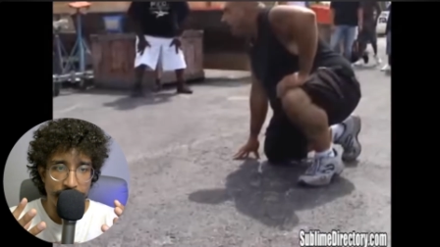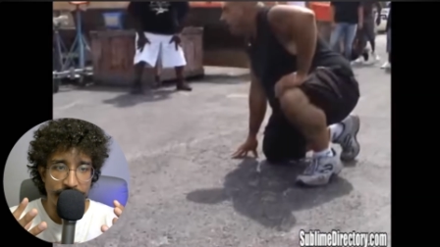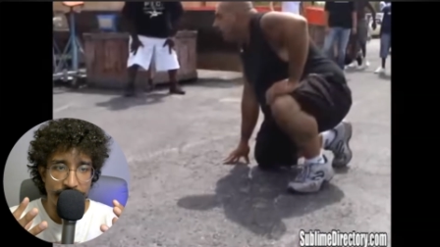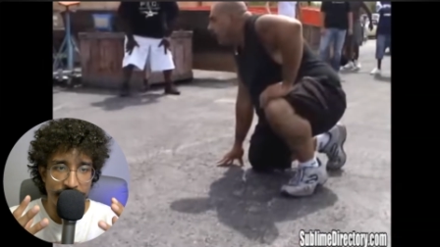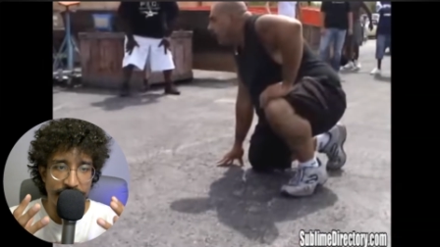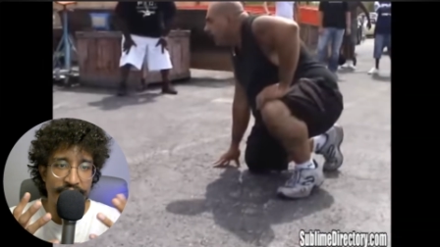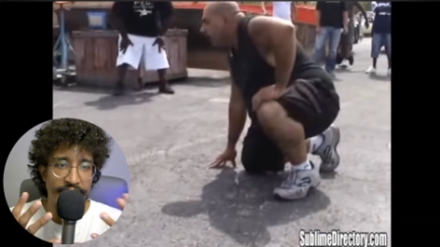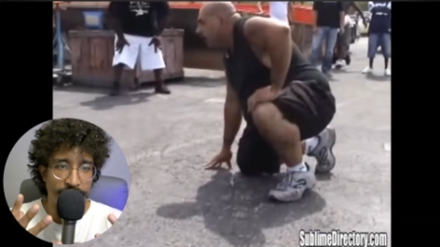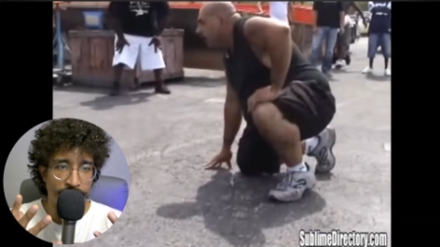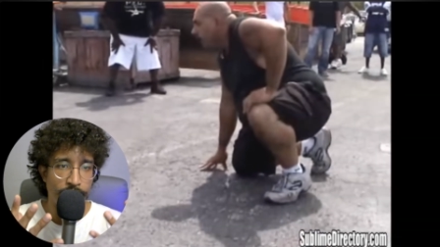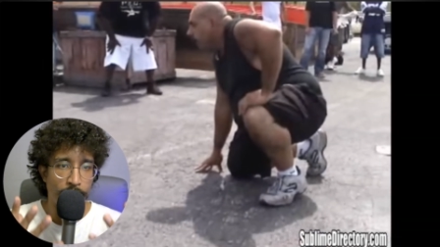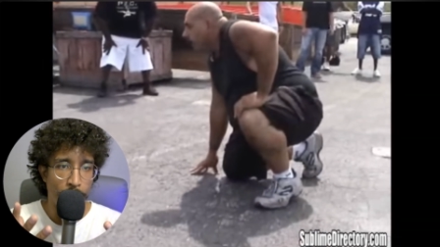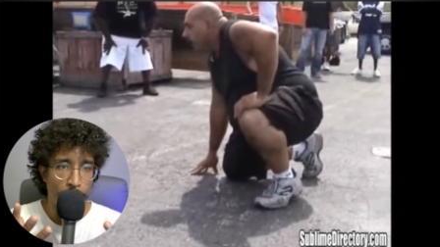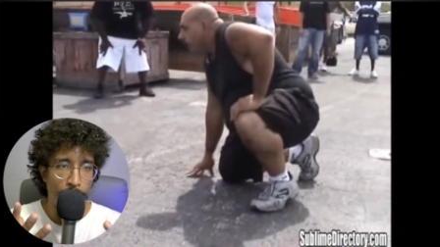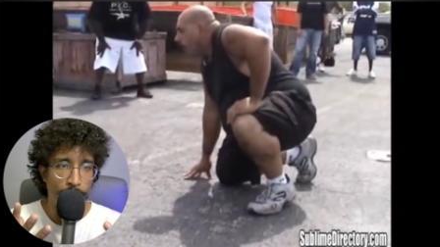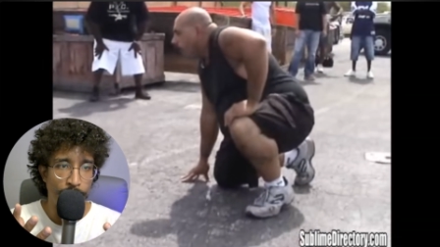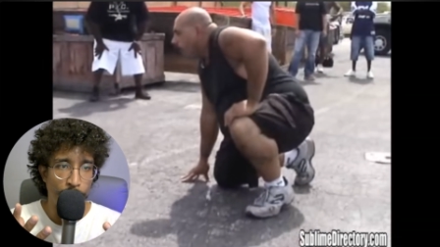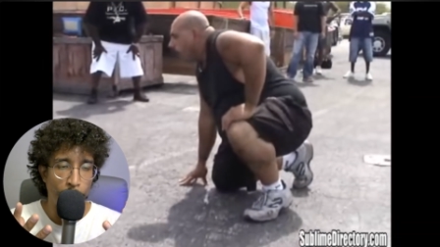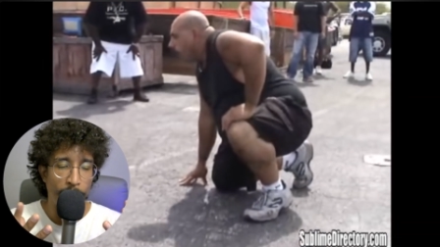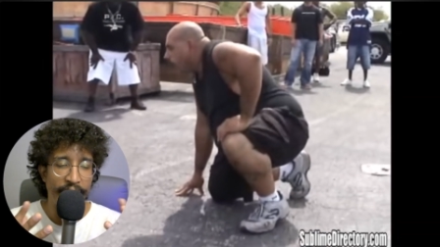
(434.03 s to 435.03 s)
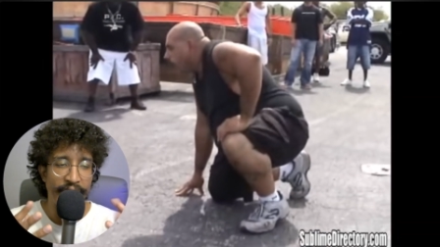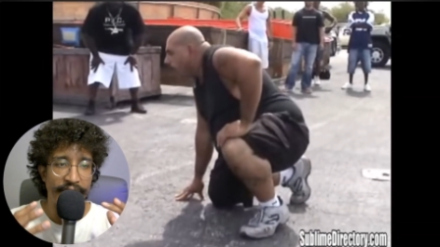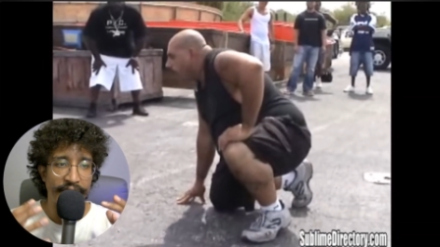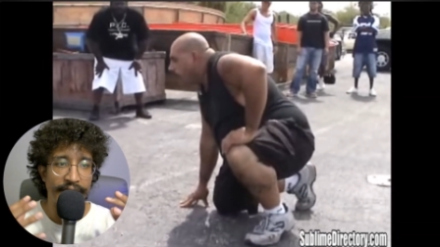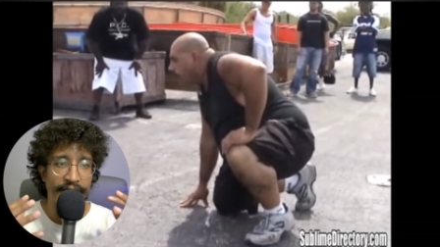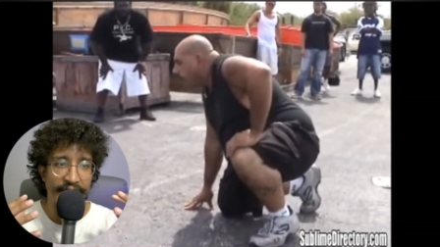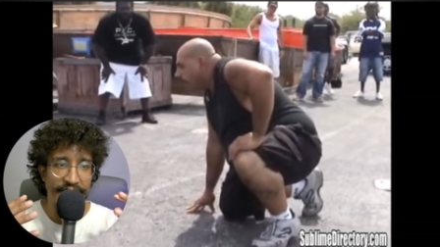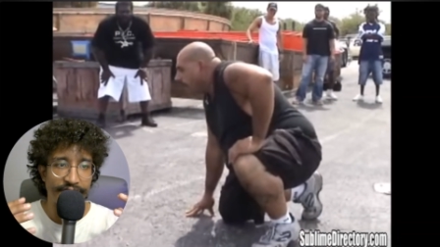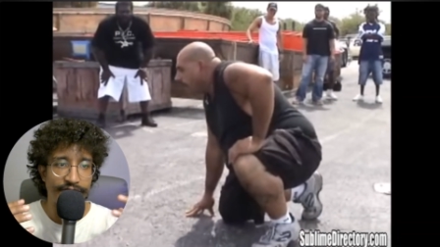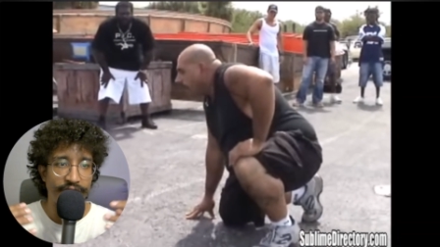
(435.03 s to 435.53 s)
in your own way
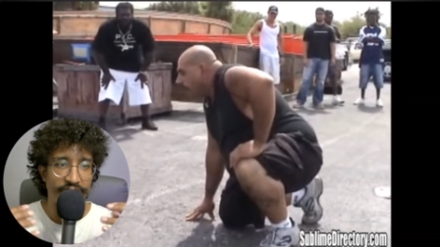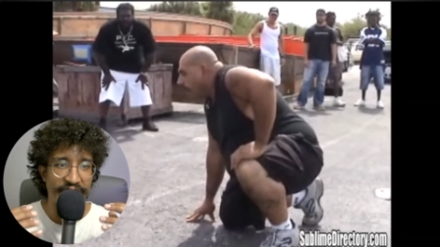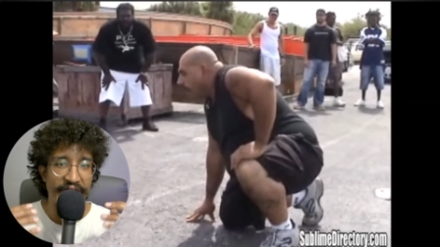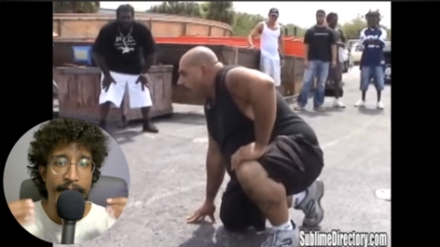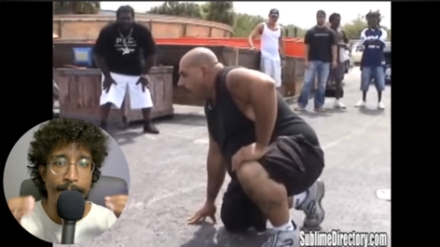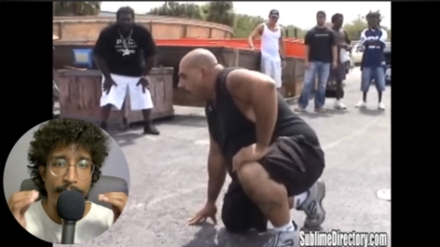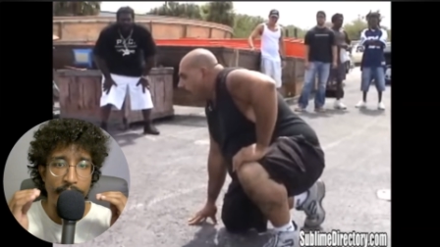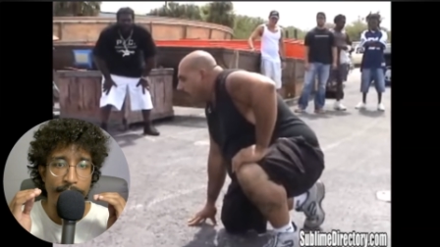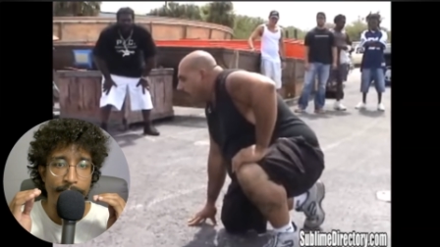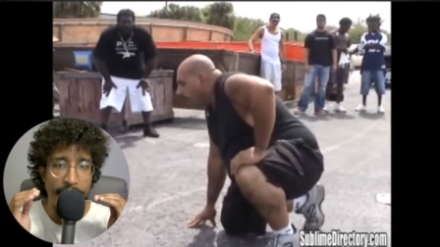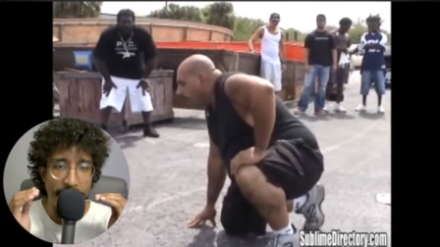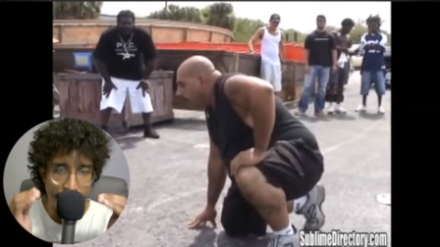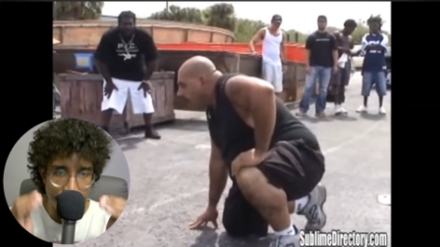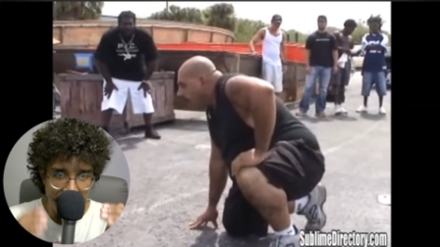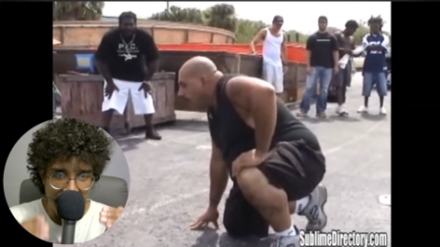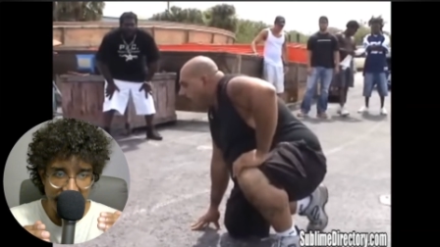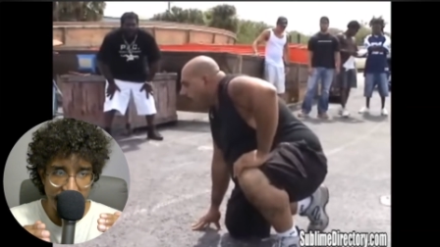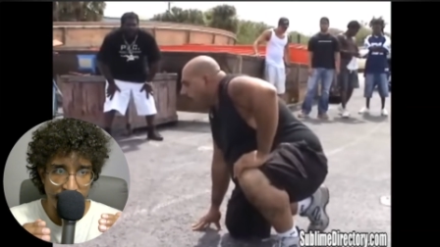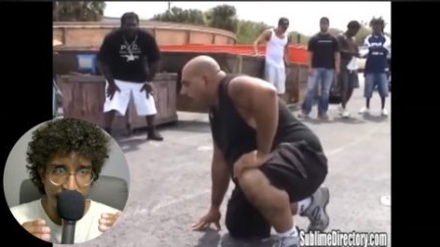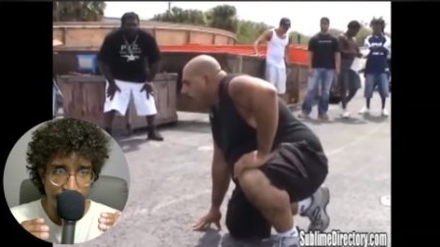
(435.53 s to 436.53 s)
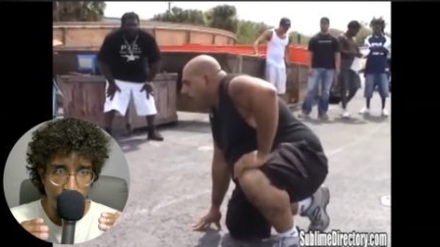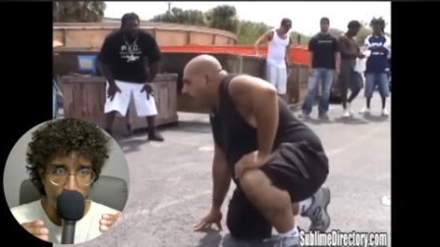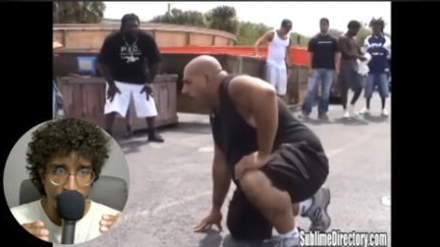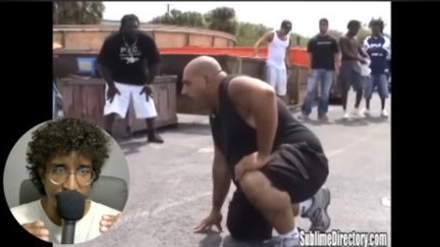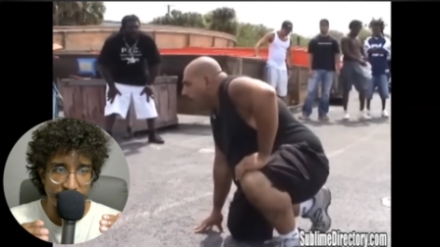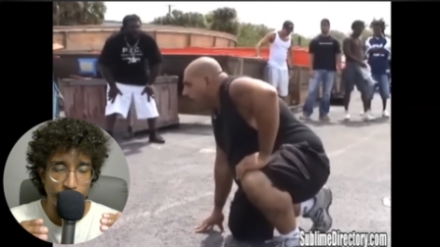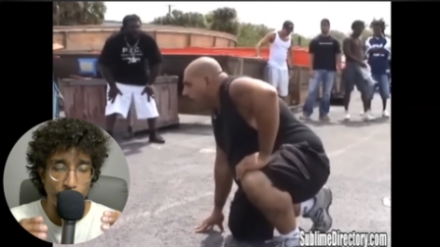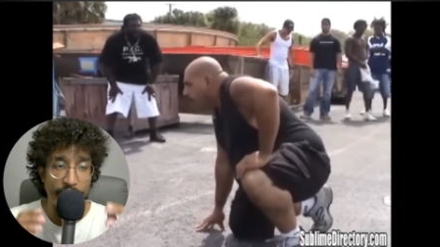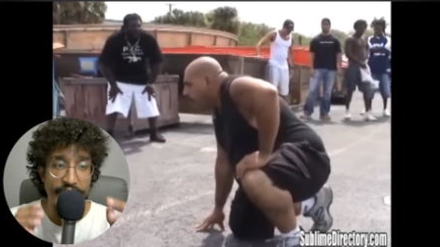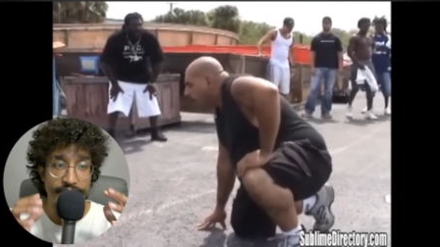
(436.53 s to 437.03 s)
kind of clam up by bending forward
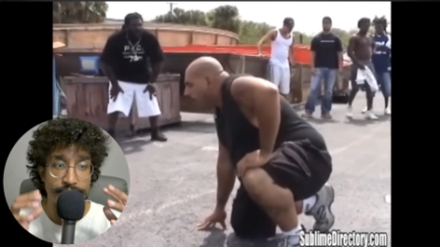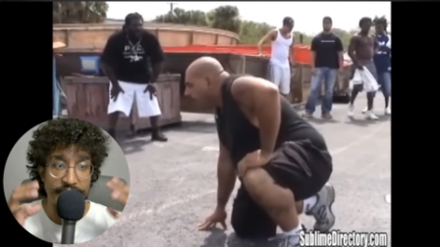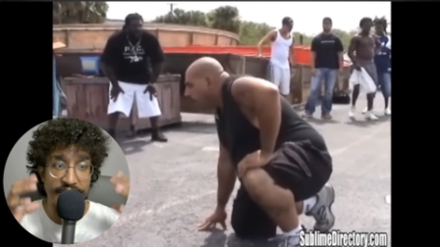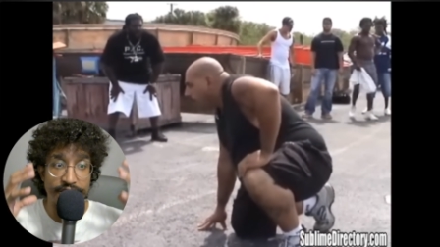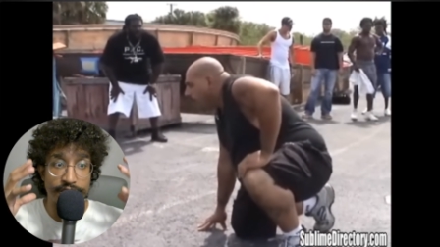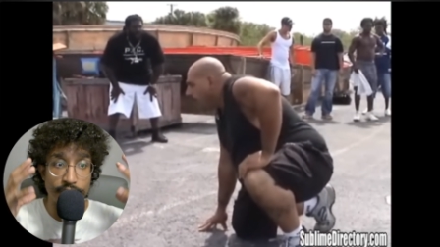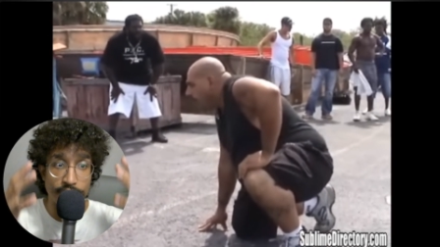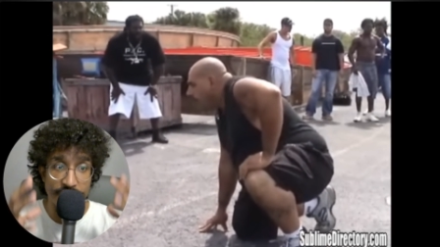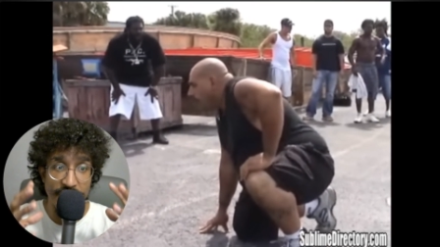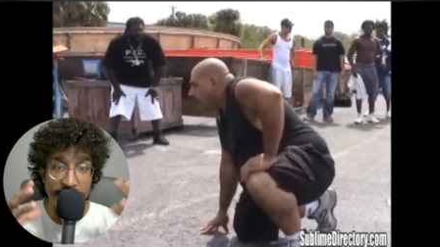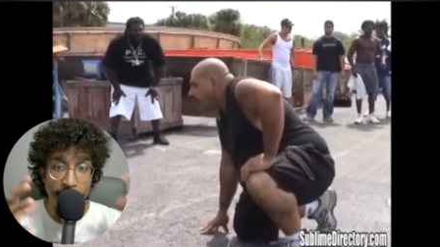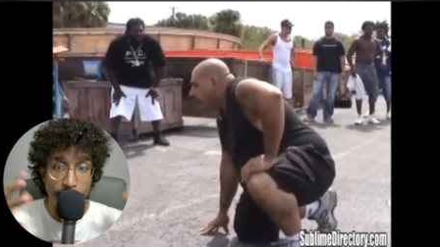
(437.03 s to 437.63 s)
at the waist because you think